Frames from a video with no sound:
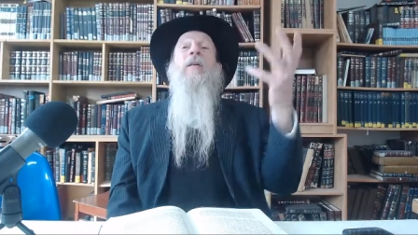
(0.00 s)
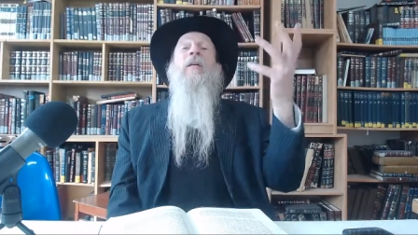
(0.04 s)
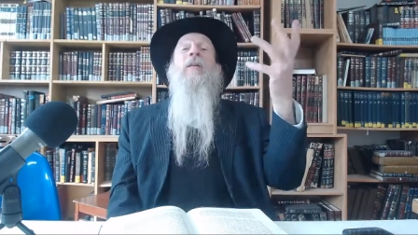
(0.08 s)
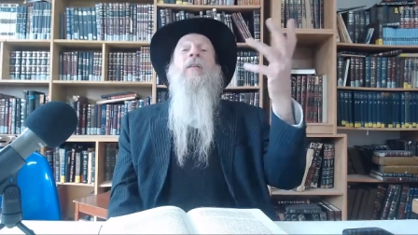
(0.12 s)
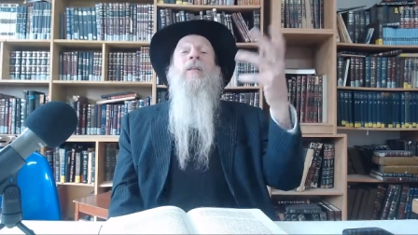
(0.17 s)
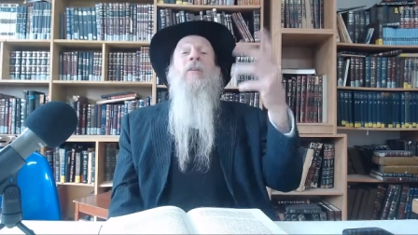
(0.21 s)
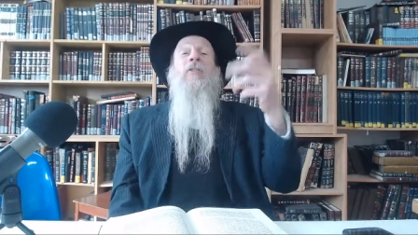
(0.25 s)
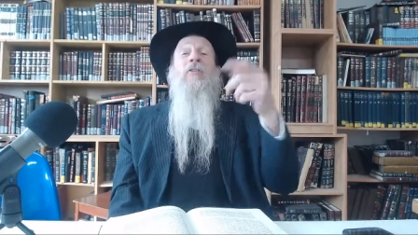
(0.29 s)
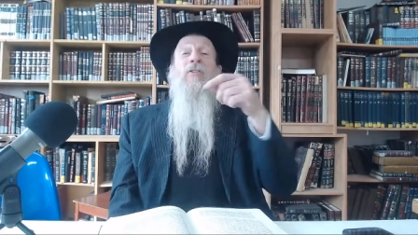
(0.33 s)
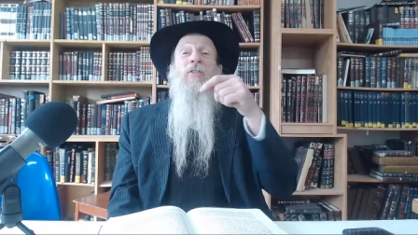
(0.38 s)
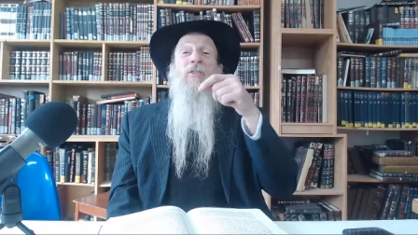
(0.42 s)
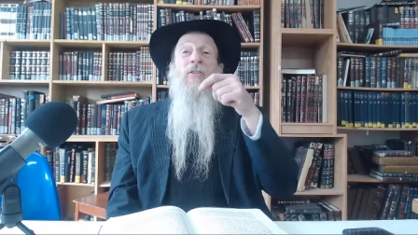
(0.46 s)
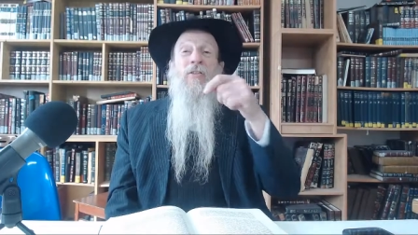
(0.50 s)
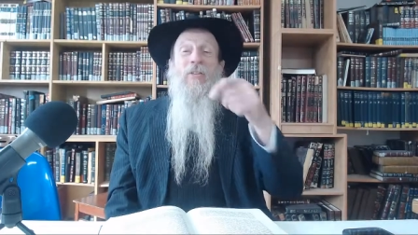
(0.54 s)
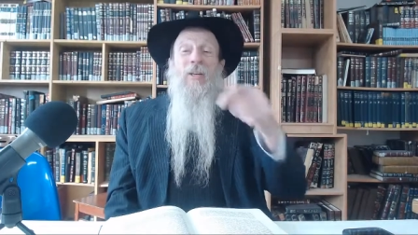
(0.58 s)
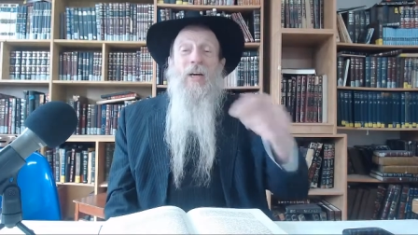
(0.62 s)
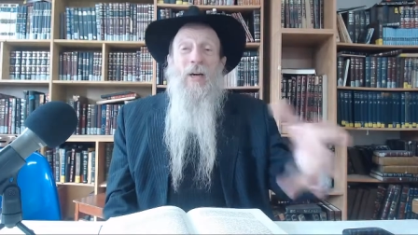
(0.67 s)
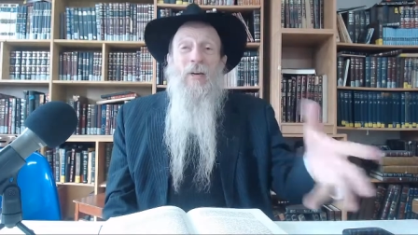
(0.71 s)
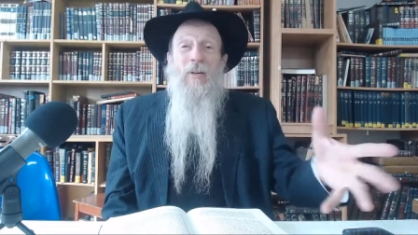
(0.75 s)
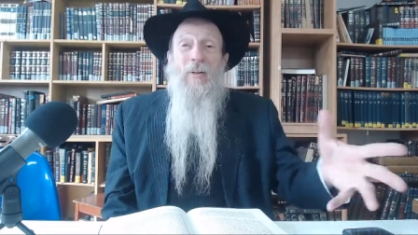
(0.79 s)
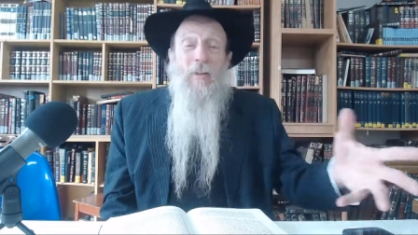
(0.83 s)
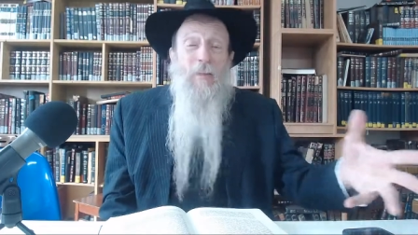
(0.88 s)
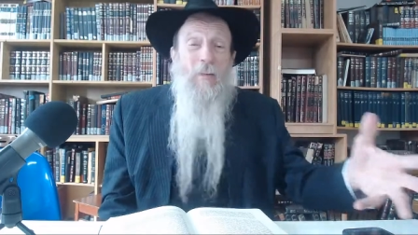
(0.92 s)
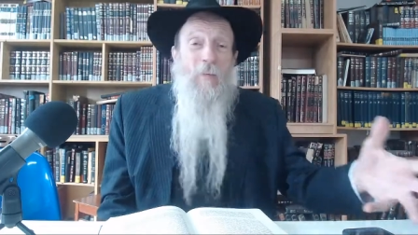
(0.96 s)
kisses his
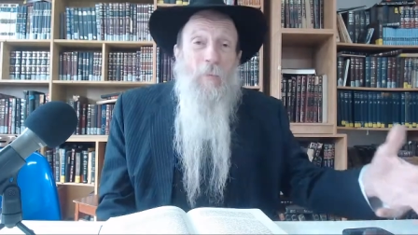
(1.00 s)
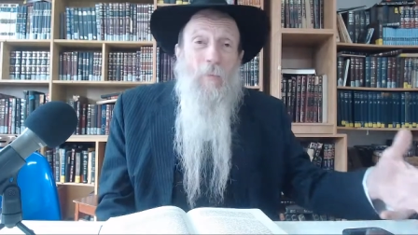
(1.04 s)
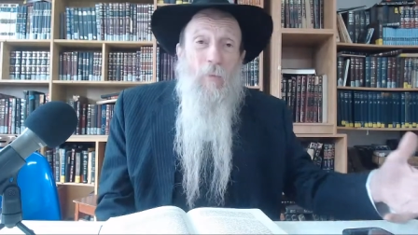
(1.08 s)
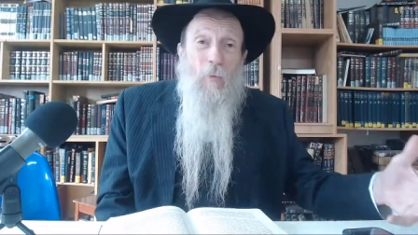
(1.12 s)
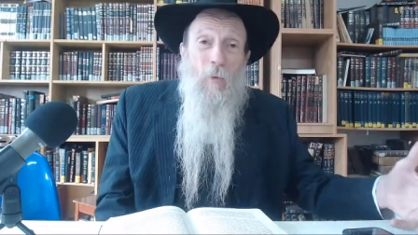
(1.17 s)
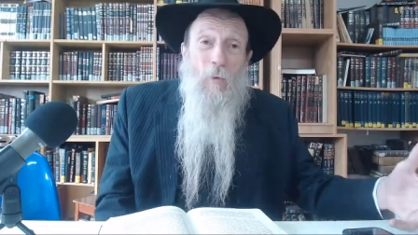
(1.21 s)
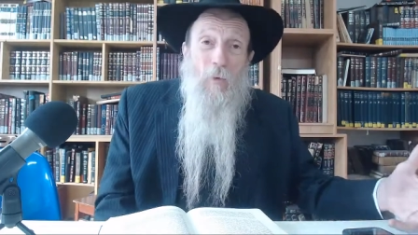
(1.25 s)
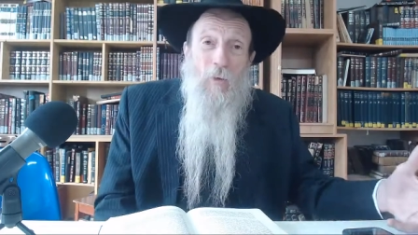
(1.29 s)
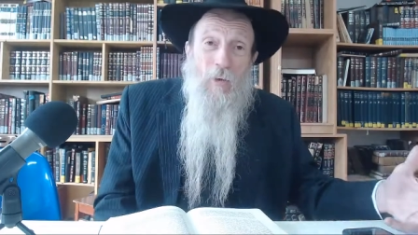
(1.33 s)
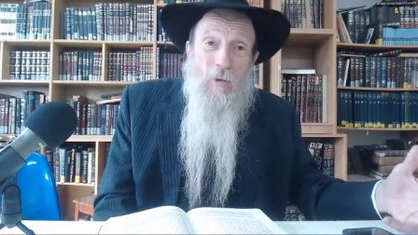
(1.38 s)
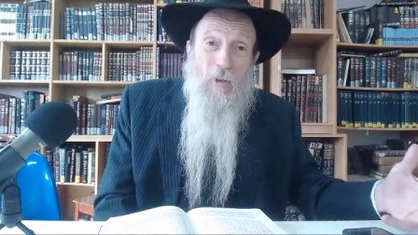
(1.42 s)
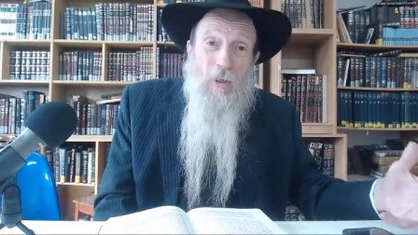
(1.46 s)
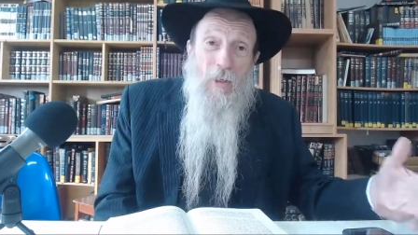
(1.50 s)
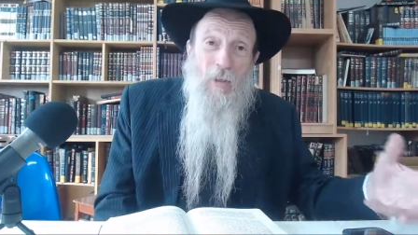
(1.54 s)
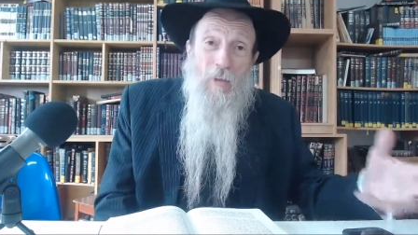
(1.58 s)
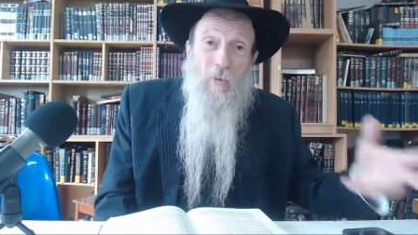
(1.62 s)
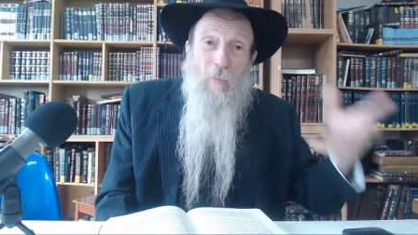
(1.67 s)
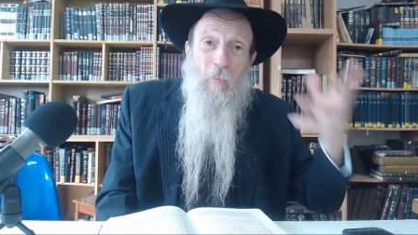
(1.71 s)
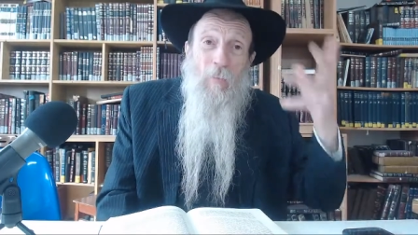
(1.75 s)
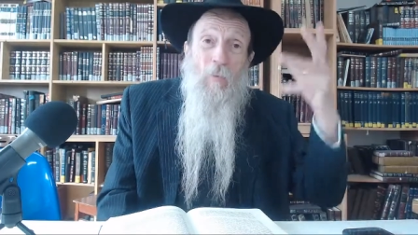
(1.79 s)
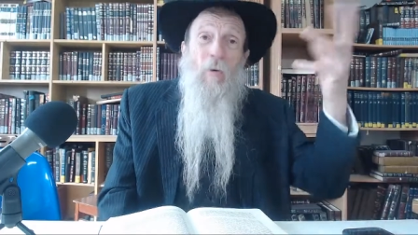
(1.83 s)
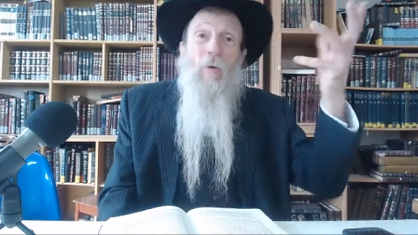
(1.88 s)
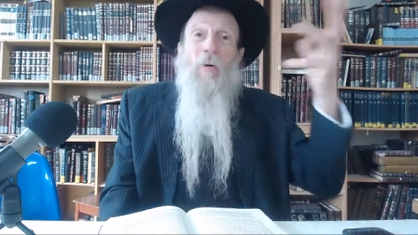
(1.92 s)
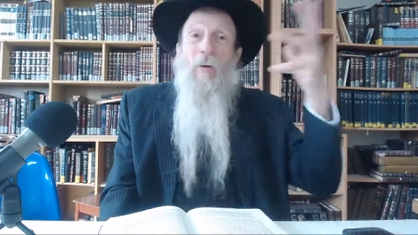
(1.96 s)
Harley motorcycle
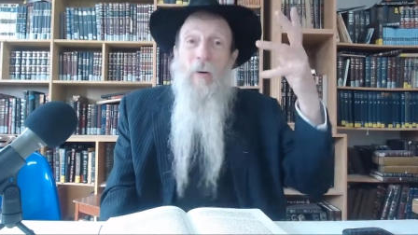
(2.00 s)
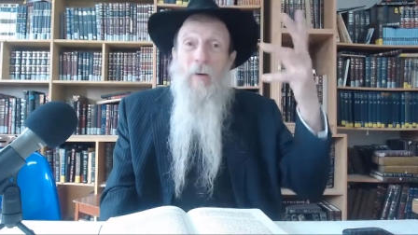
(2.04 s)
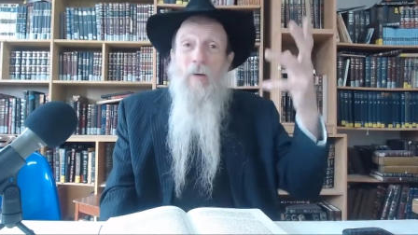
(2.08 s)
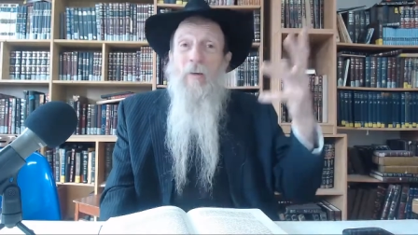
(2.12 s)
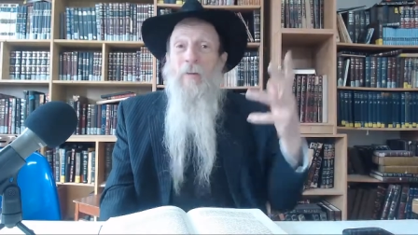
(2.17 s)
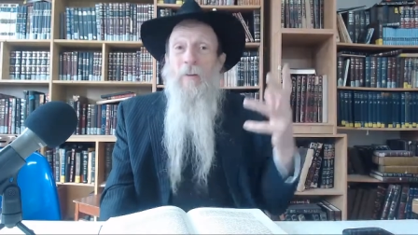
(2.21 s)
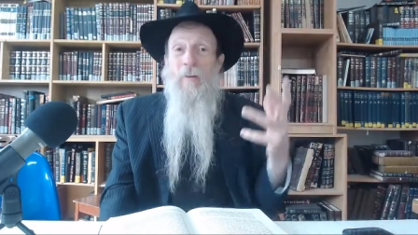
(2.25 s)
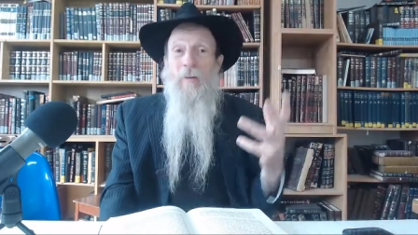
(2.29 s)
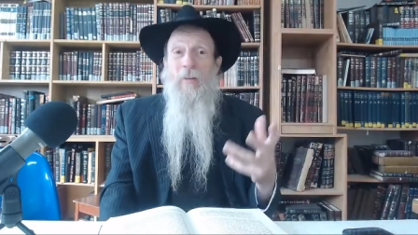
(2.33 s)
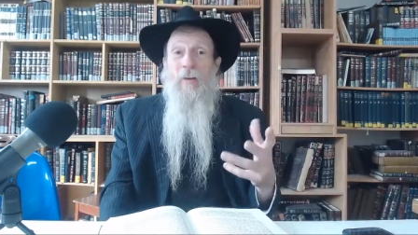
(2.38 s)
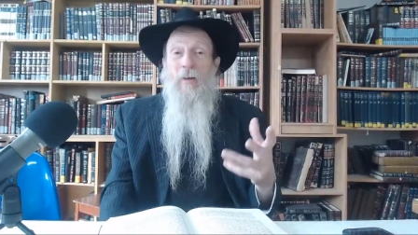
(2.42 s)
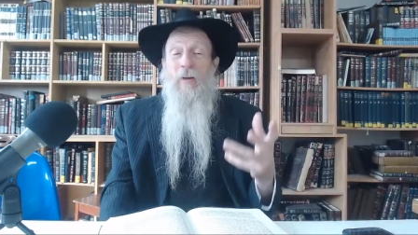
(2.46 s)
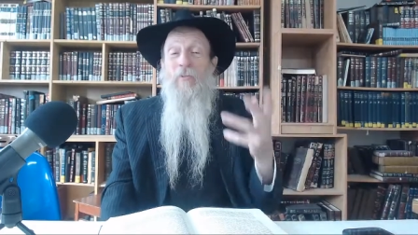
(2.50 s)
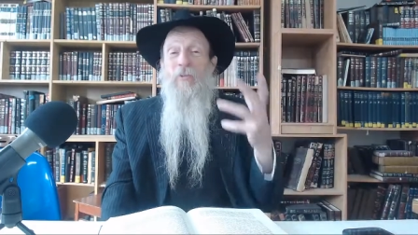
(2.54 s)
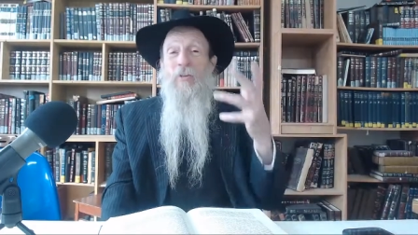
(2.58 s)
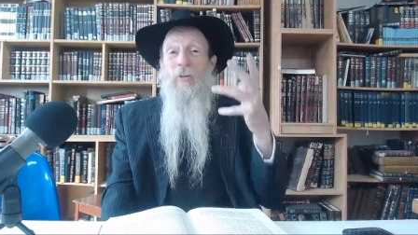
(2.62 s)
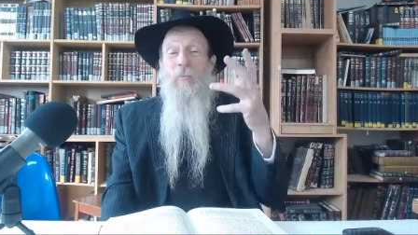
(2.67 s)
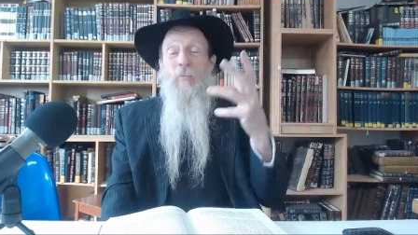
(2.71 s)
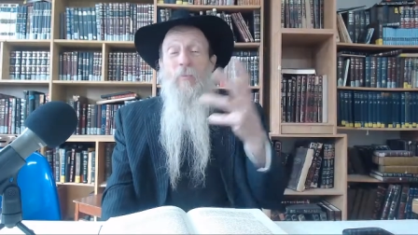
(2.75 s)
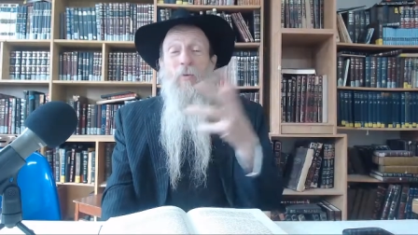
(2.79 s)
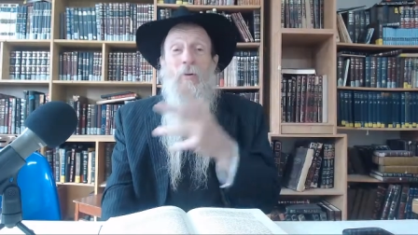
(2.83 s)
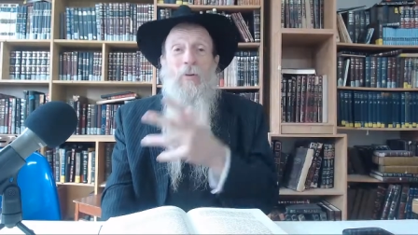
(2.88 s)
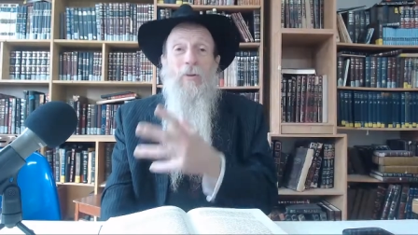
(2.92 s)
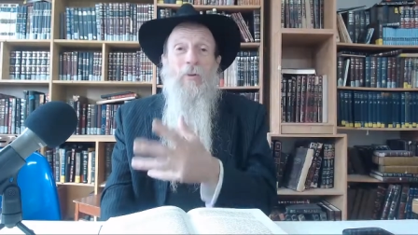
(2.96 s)
more, loves it
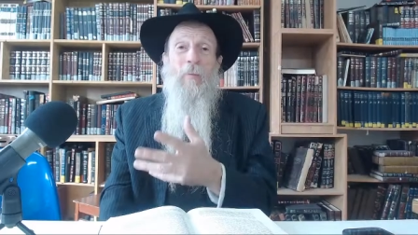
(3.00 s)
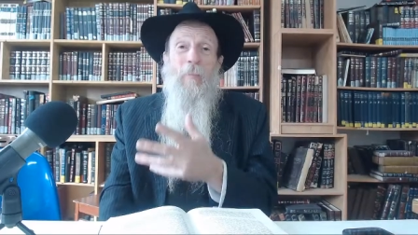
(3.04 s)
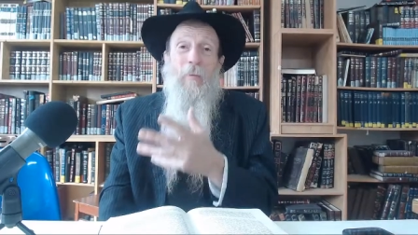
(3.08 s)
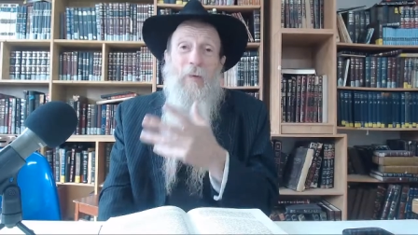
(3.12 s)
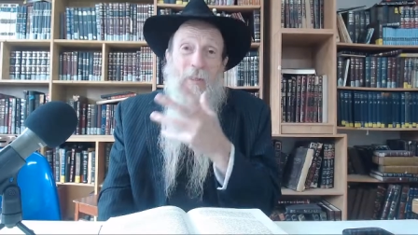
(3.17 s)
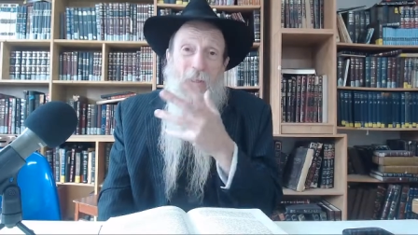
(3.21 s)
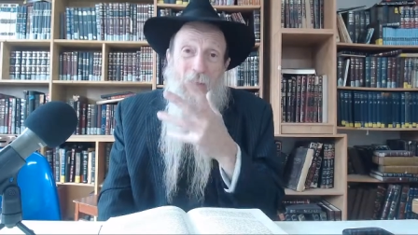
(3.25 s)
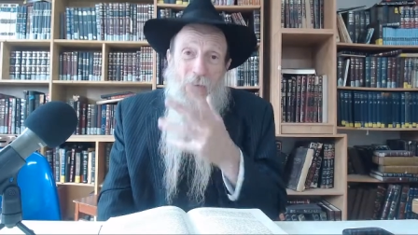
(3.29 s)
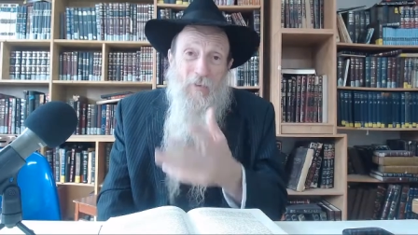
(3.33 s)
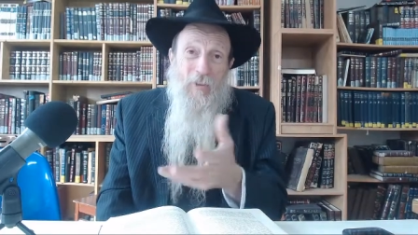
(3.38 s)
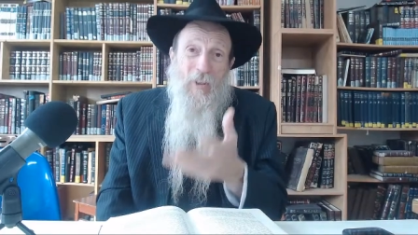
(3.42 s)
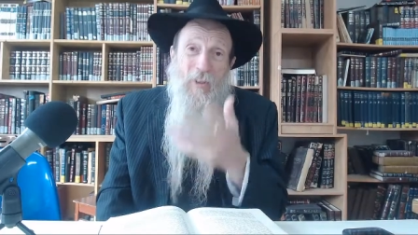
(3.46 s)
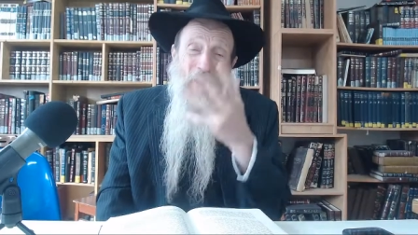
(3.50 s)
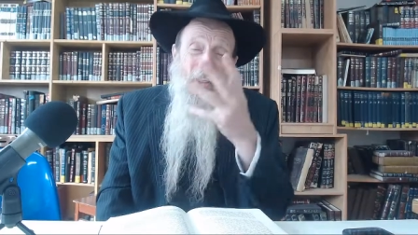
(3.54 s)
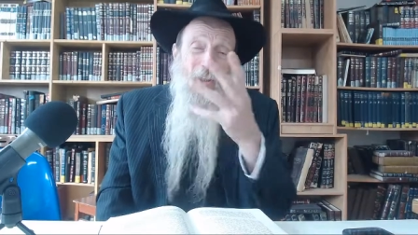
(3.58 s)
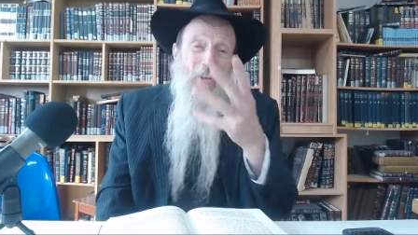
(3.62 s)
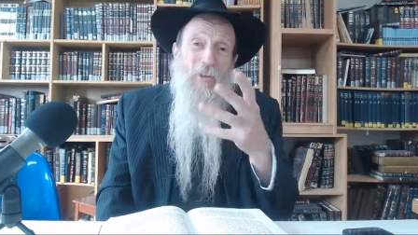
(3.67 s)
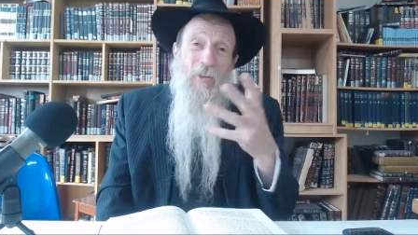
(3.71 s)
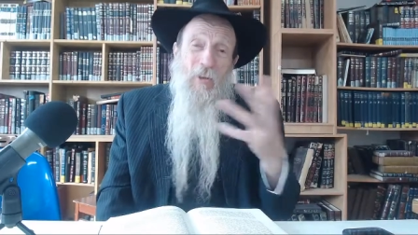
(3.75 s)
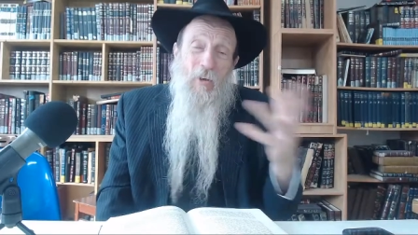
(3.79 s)
more than, but he gives a kiss.